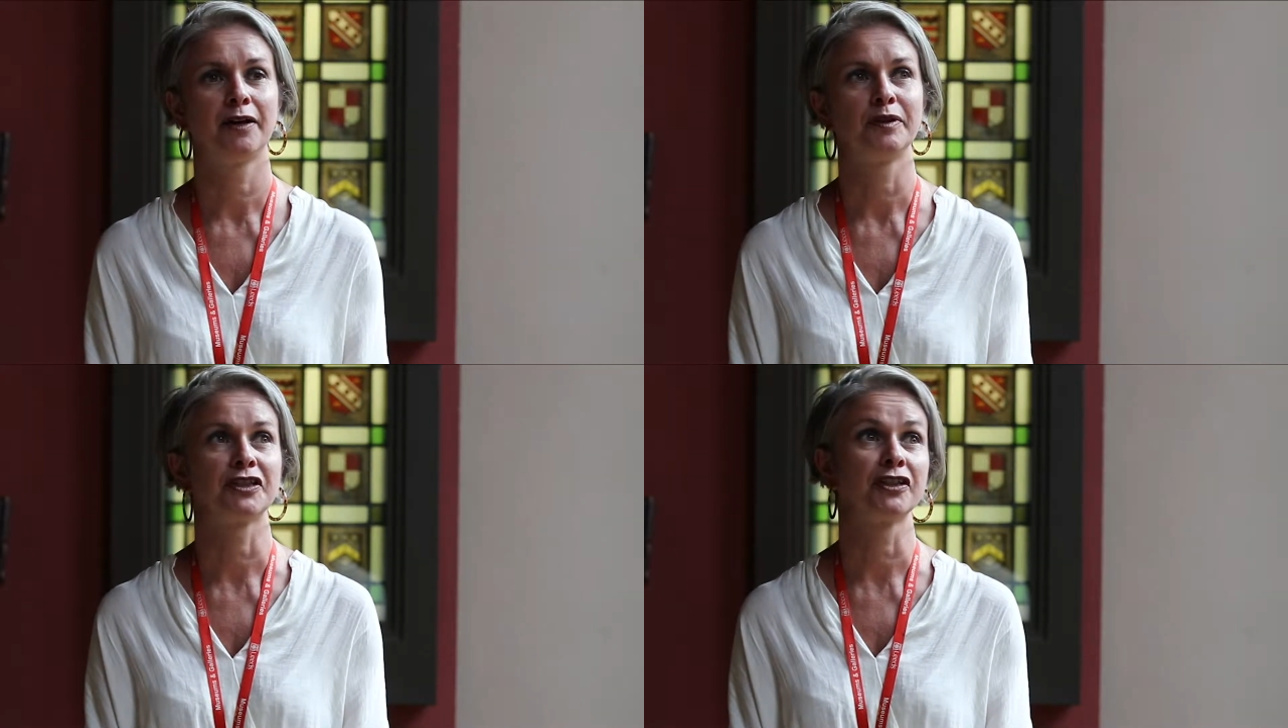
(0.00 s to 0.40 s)

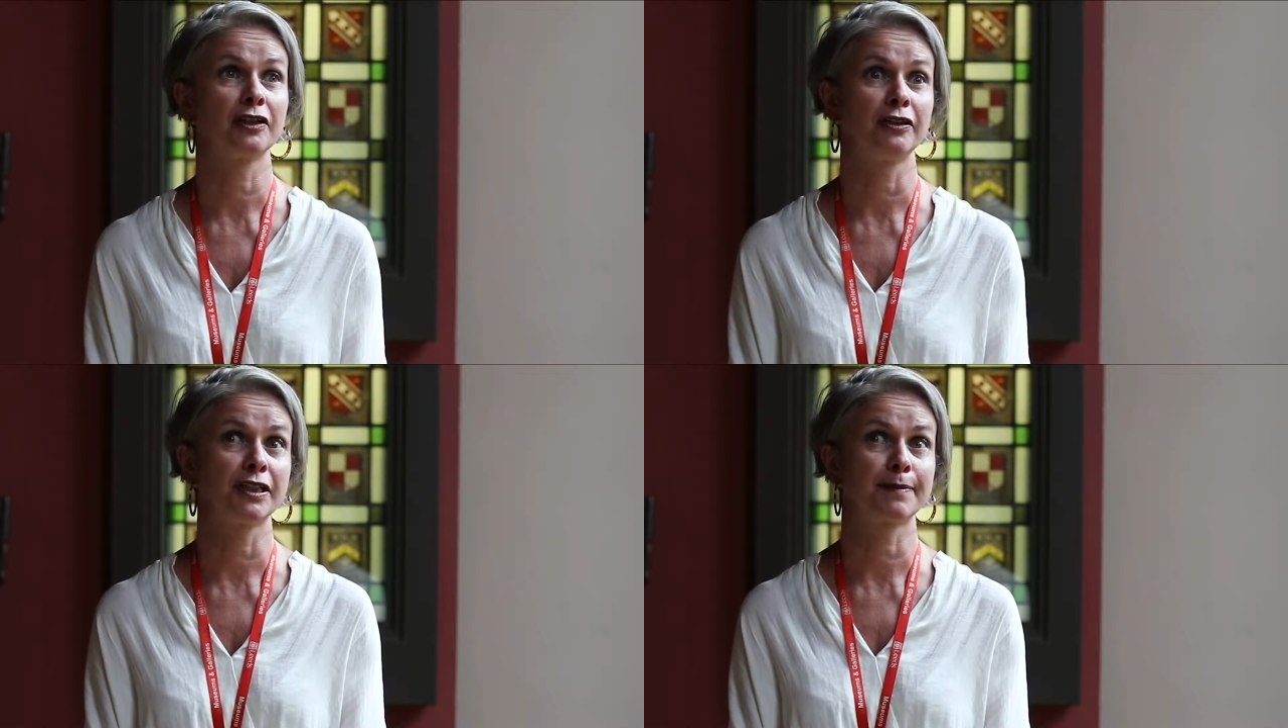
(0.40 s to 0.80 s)
which
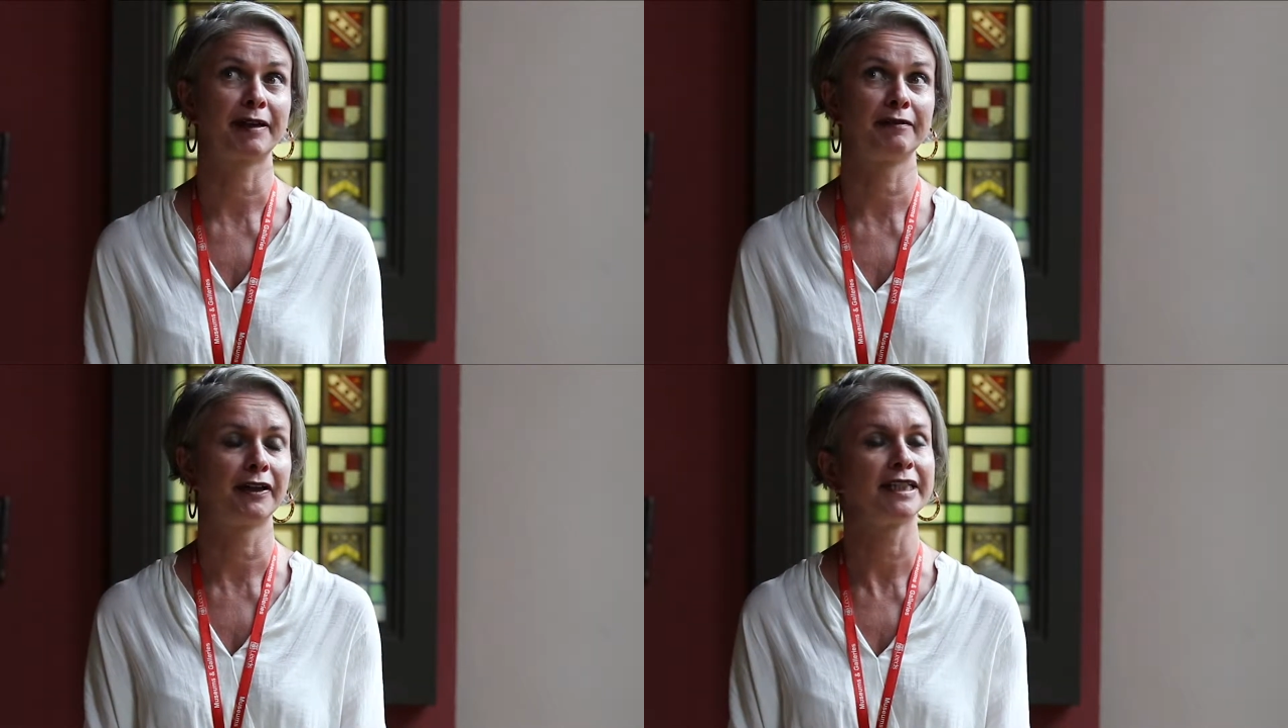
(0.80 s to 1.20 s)
includes
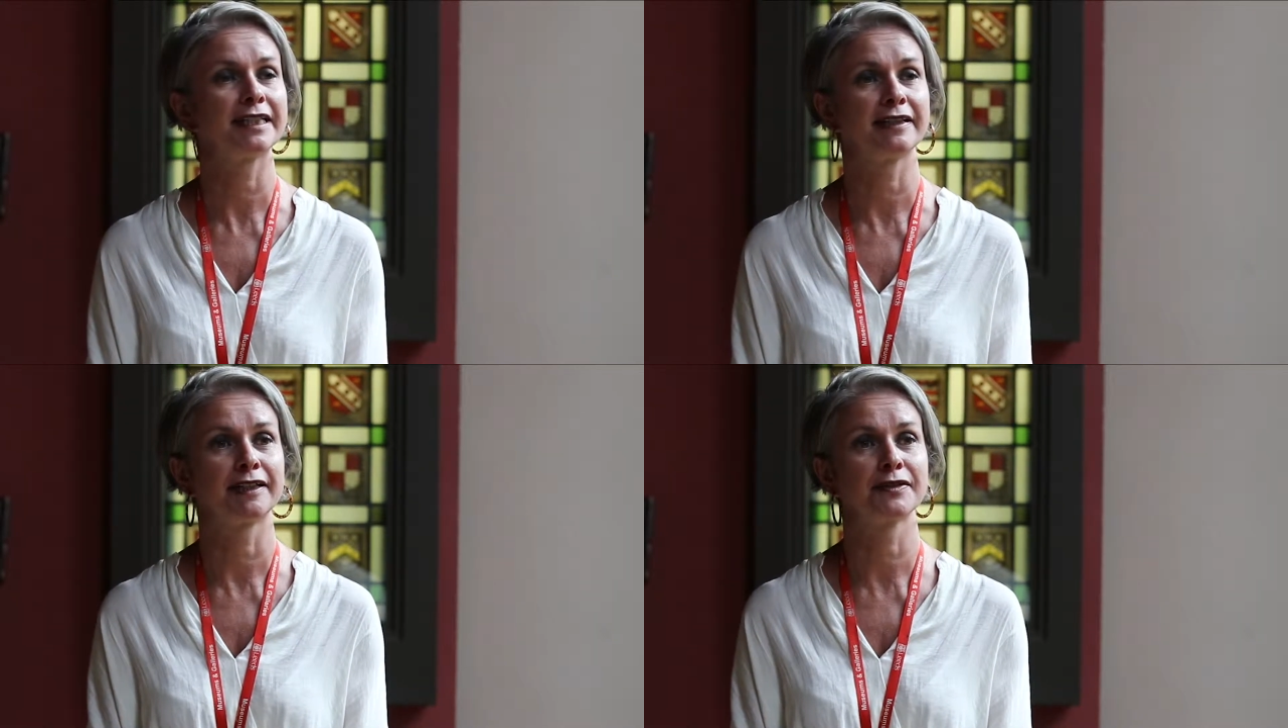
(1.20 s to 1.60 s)
about
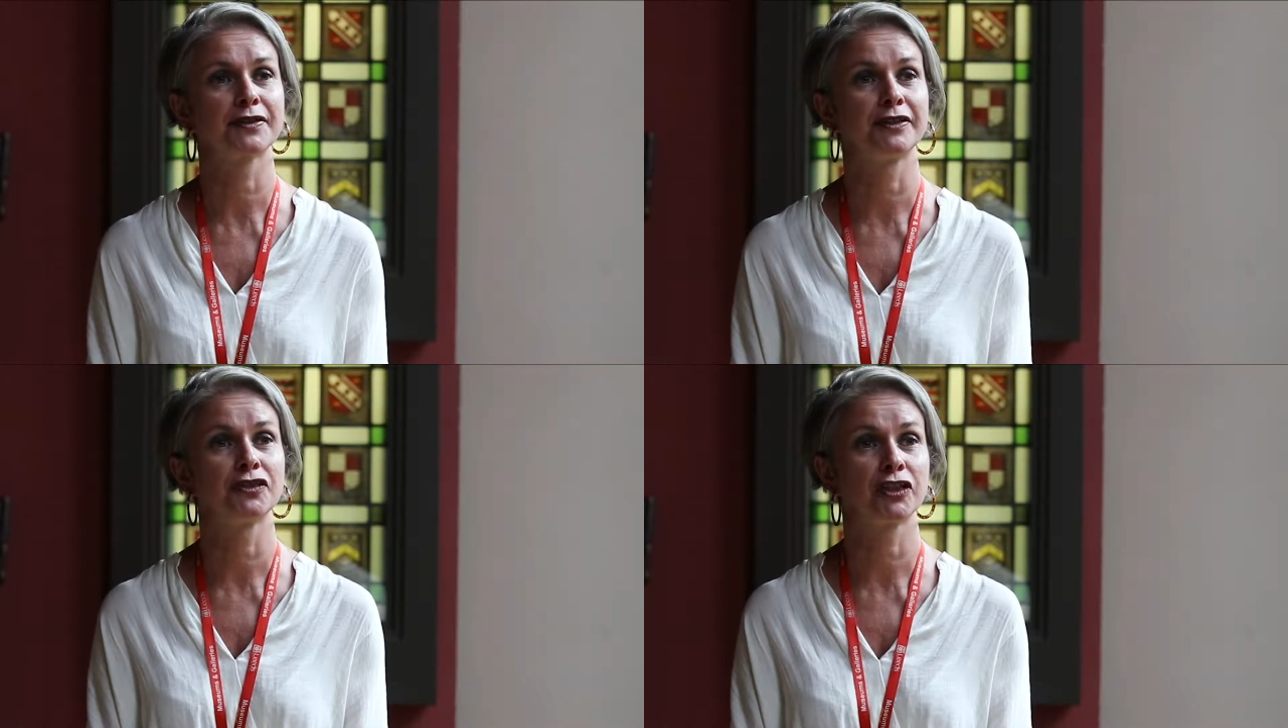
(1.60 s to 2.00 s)

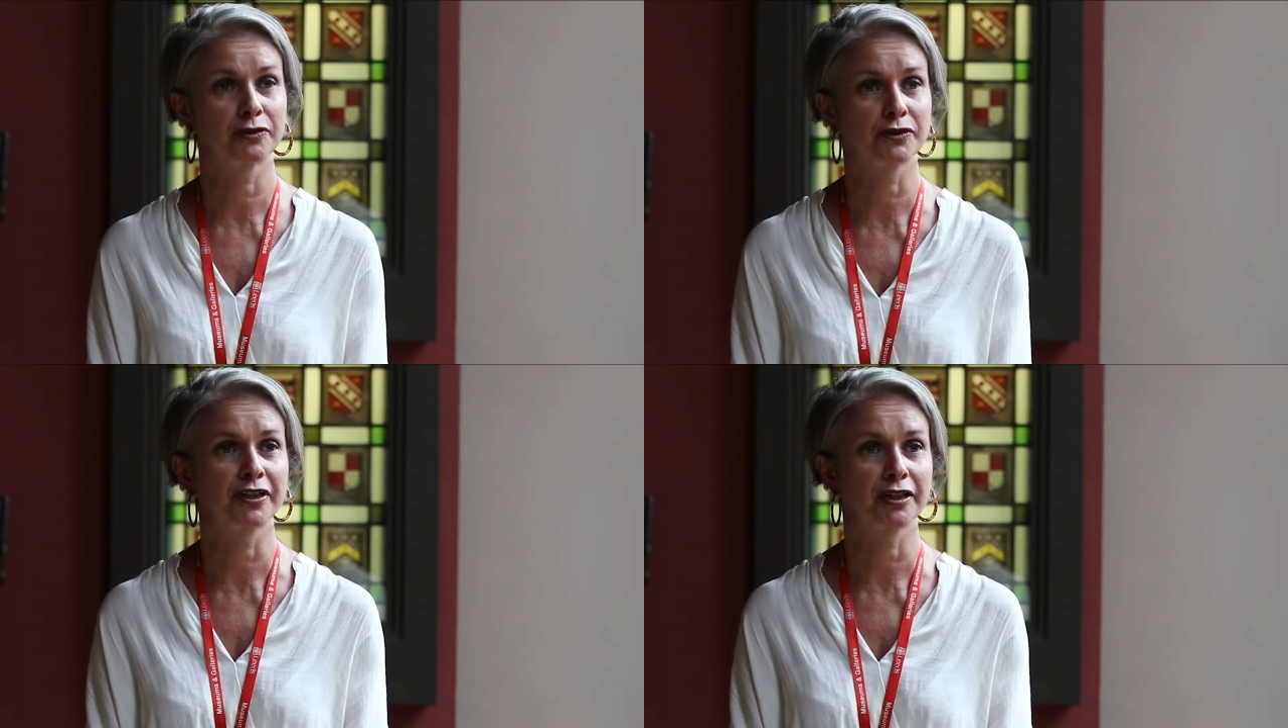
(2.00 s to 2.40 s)
90,000 children